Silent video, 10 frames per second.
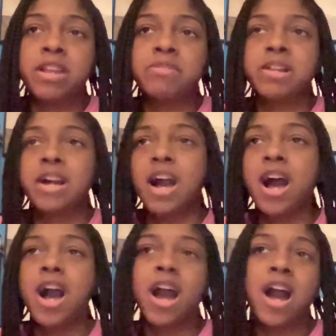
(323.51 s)
They was like,
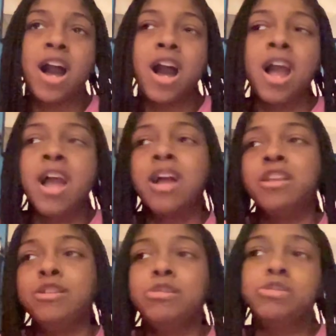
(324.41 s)
uh huh,
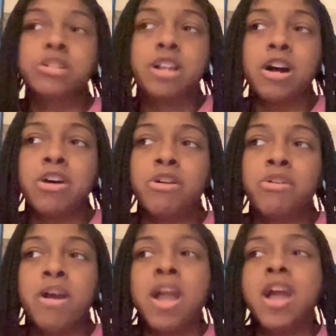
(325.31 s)
you
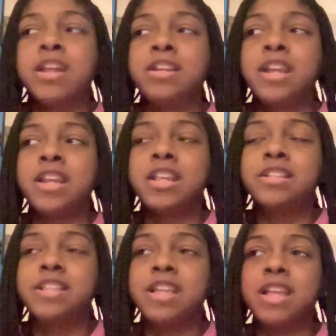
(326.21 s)
slow and then they
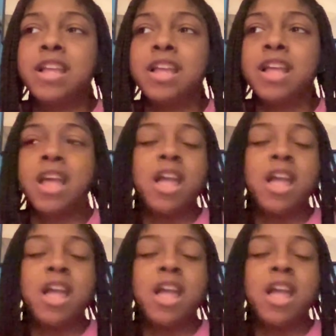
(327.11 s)
said